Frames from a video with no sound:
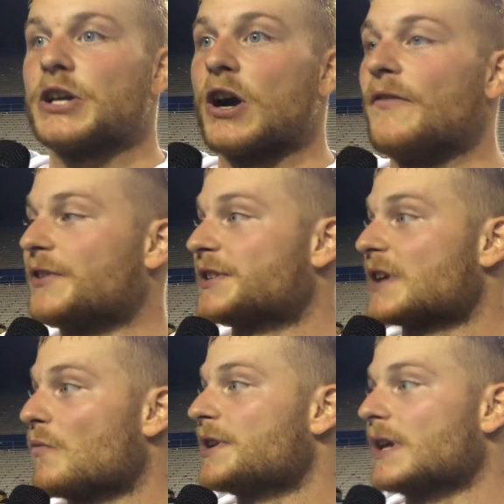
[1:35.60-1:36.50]
confidence
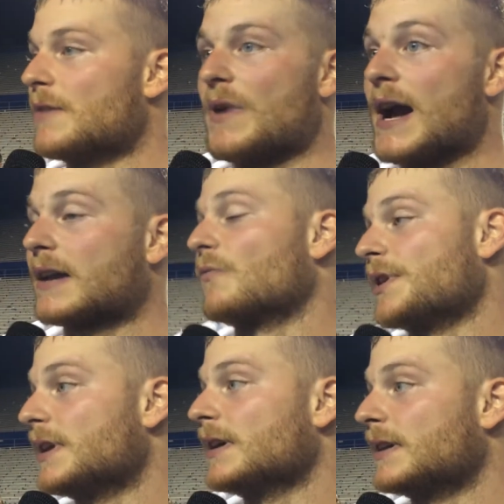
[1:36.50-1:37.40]
that we'd get it back, and
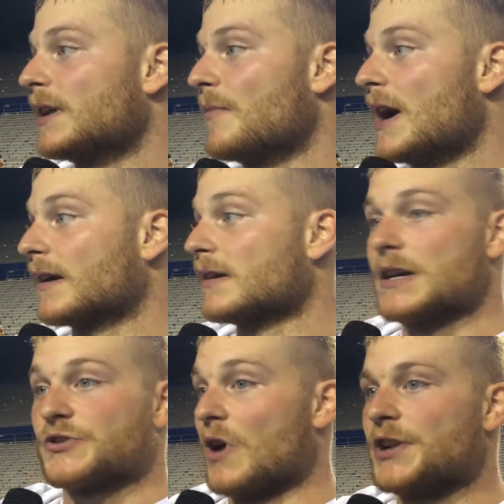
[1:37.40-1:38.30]
we did get it back.
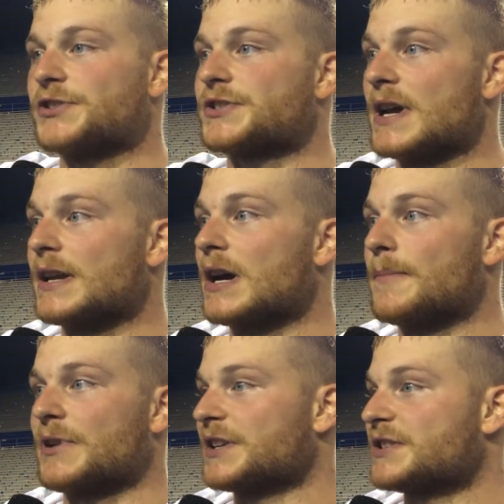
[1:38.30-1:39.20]
So I just stayed
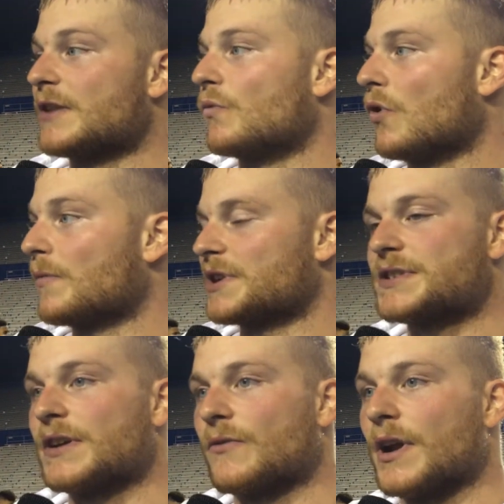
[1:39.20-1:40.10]
up and I stayed warm. I
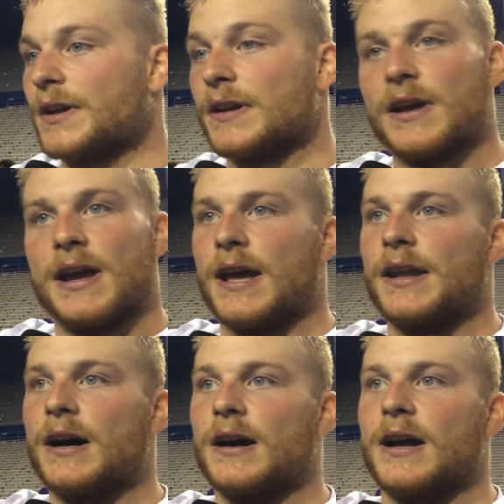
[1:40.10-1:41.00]
stayed ready.
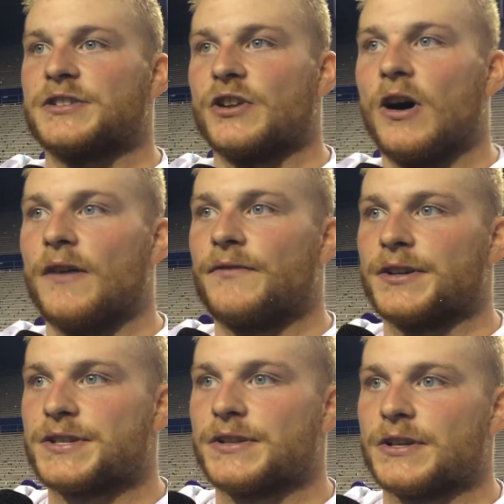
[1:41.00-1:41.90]
And uh, as an
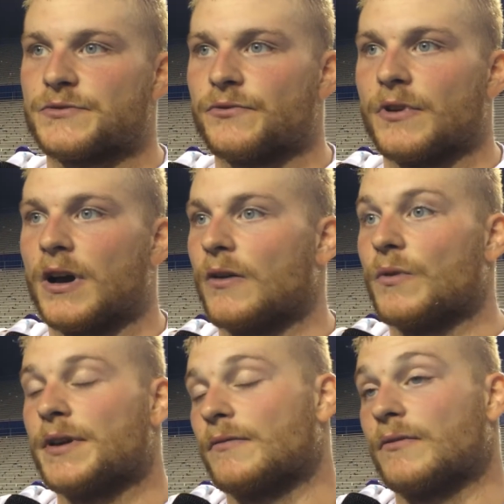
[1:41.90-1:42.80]
offense, it does
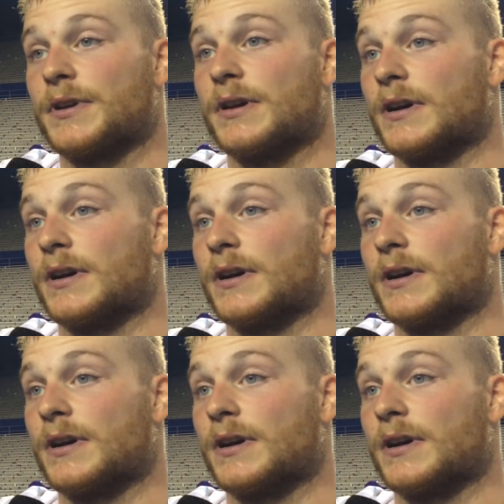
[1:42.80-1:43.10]
we we